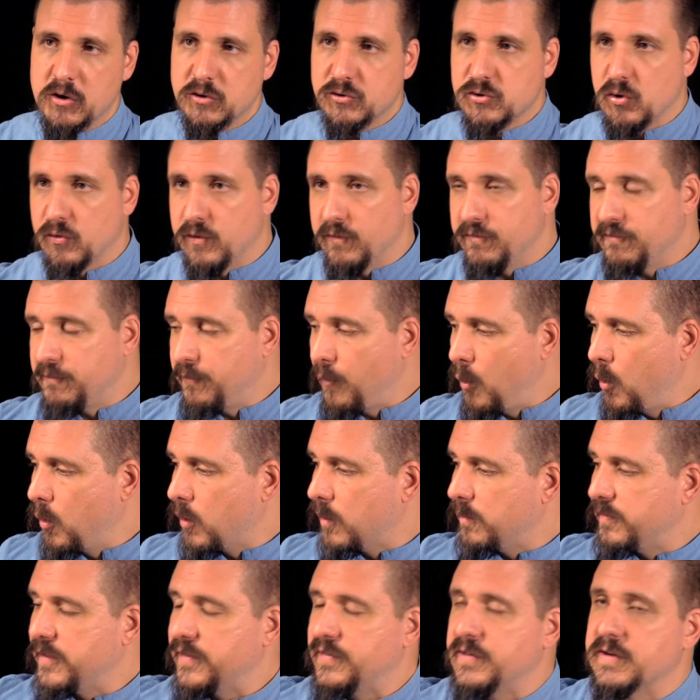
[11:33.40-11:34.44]
So the
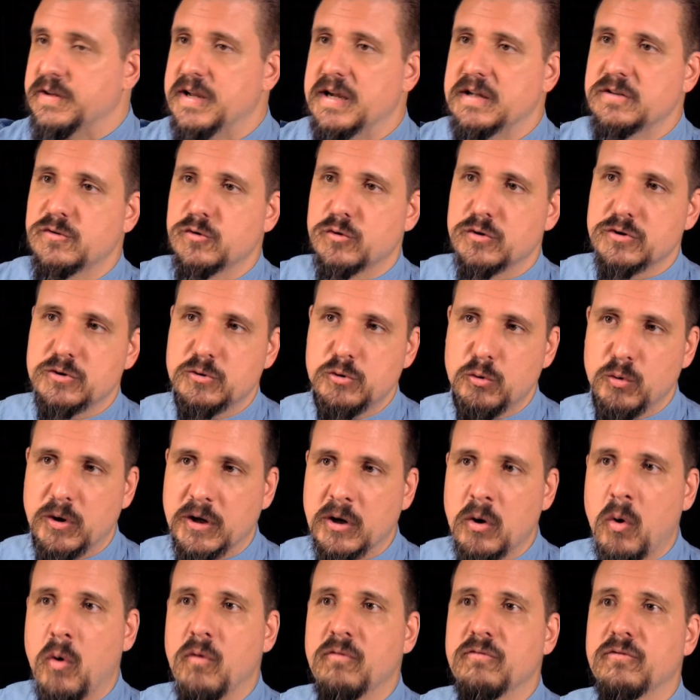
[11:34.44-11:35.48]
form that the dancer is doing
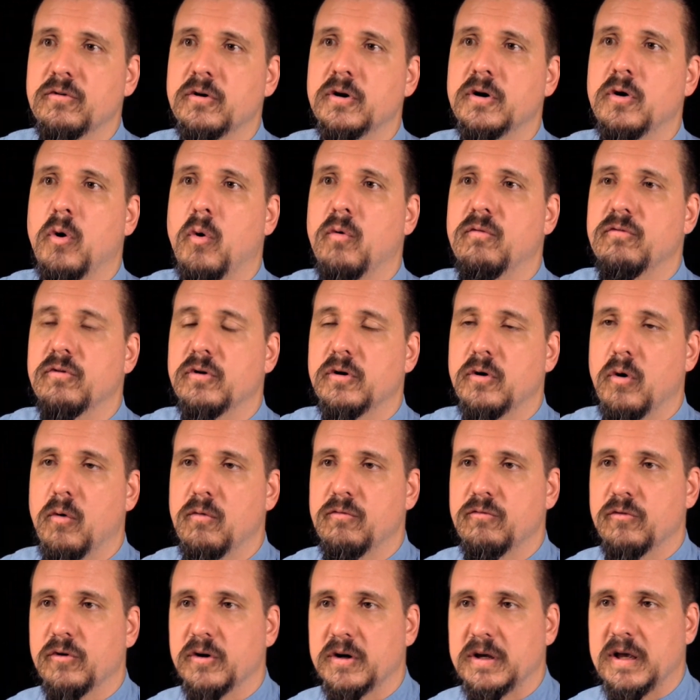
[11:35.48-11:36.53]
over and over and
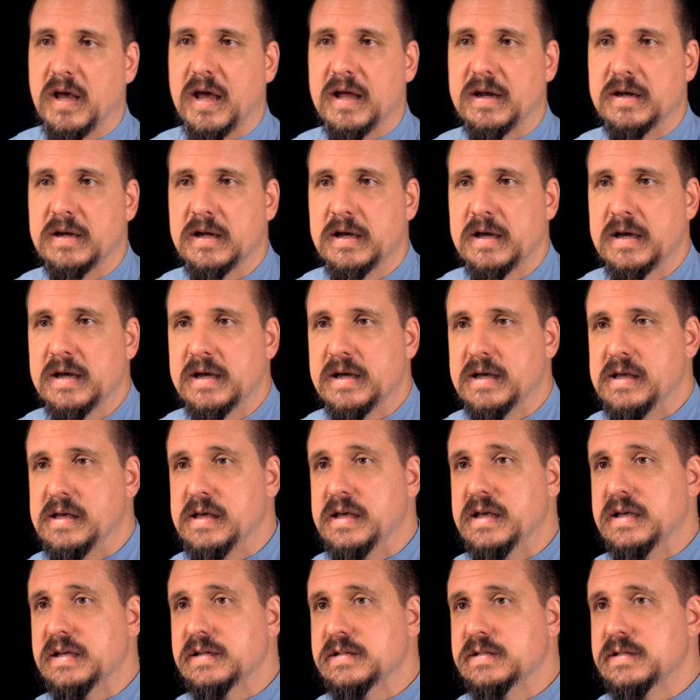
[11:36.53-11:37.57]
over again
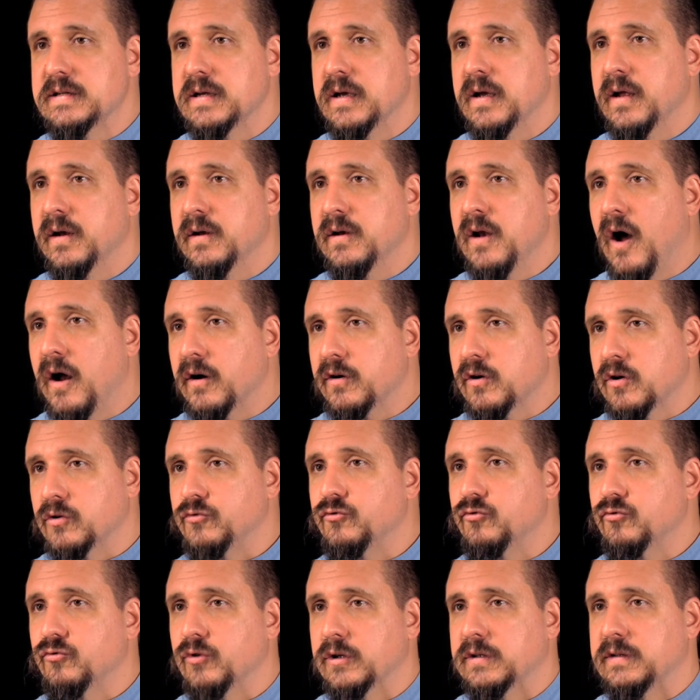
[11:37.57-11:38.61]
is not
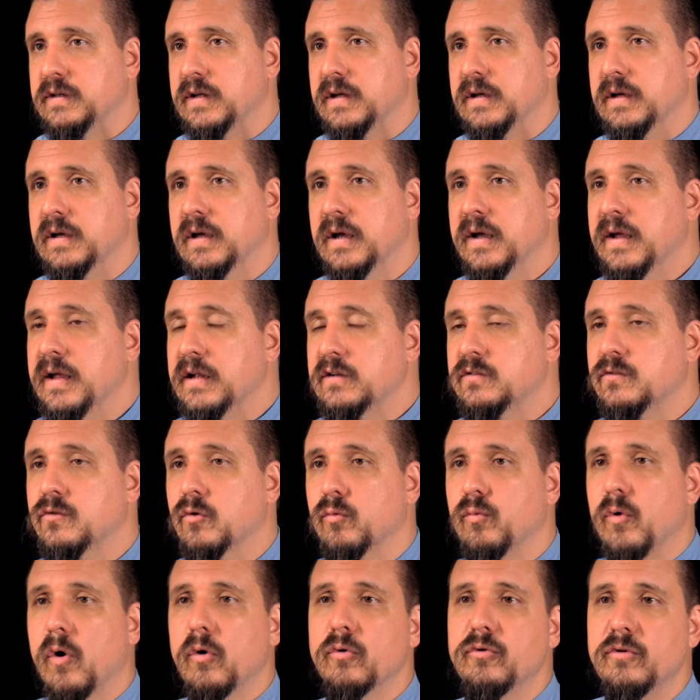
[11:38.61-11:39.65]
constricting. It's the
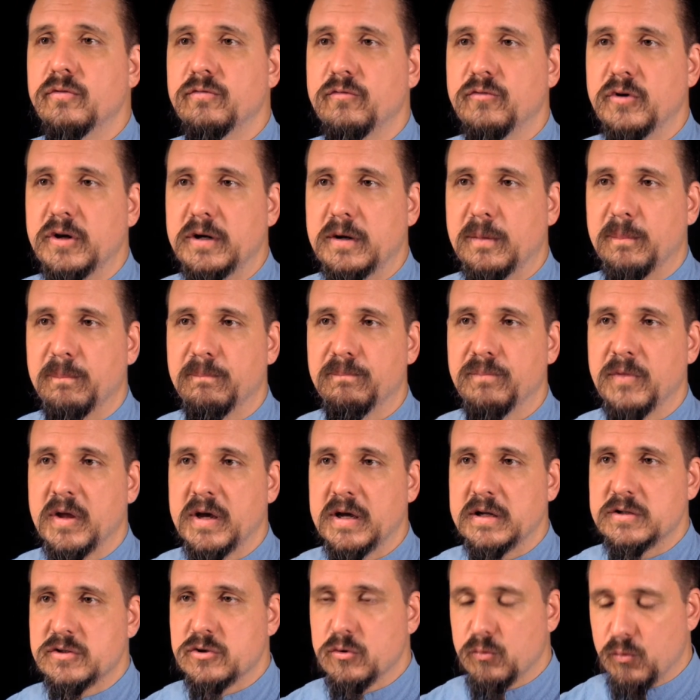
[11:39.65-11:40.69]
road to freedom.
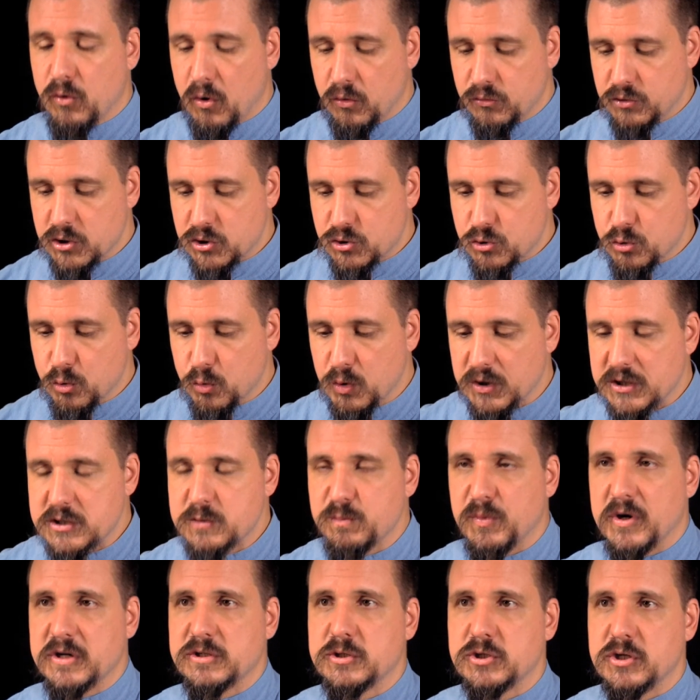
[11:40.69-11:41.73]
It's the road to true
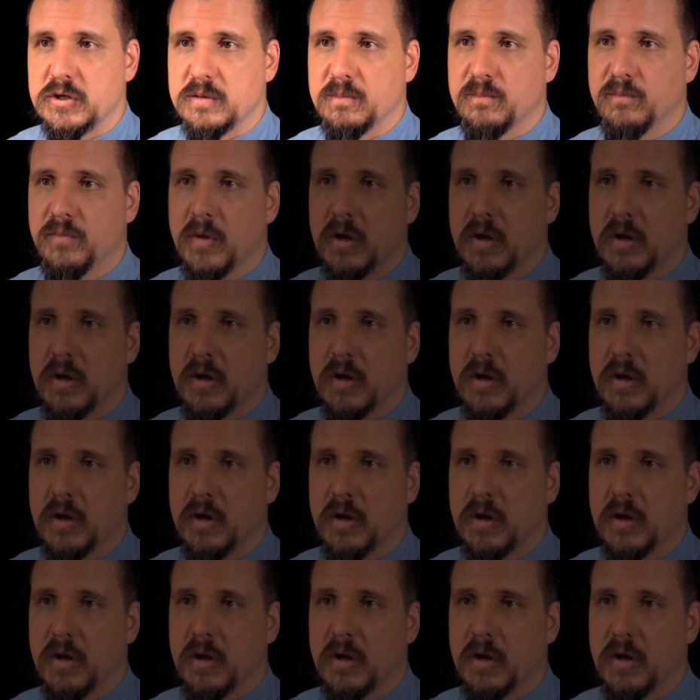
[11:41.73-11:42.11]
expression.